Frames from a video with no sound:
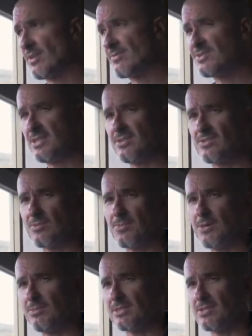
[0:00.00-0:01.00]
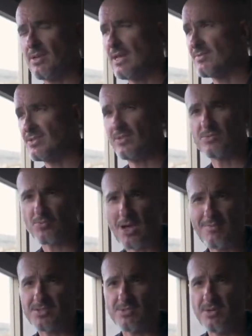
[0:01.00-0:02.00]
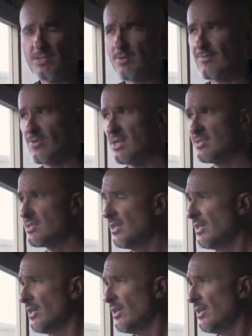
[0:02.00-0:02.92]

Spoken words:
and I've said this in public, and I've said this in private to many of my friends.